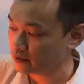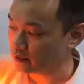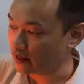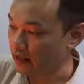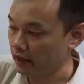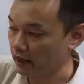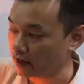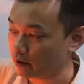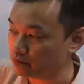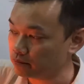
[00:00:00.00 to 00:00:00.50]

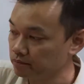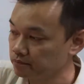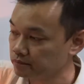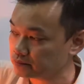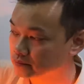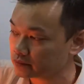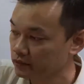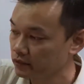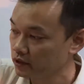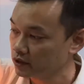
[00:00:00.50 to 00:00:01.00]
light up.
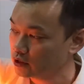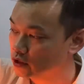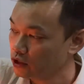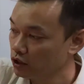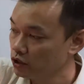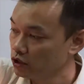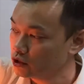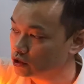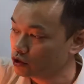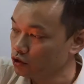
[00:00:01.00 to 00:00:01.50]

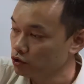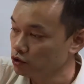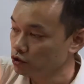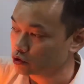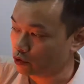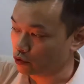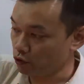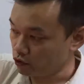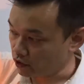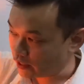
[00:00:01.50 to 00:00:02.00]

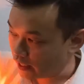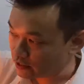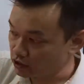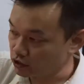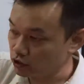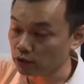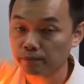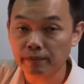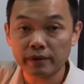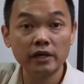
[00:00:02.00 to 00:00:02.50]
So you can
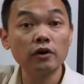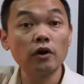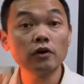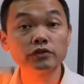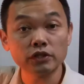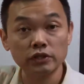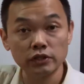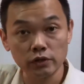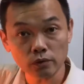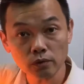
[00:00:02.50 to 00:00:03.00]
still be
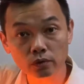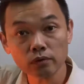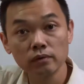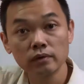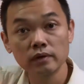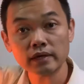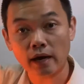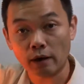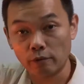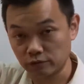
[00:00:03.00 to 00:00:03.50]
continue
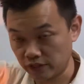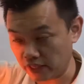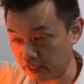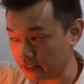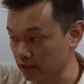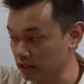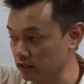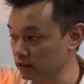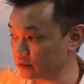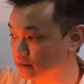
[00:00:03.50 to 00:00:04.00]

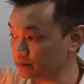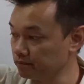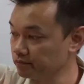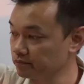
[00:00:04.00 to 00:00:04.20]
countings.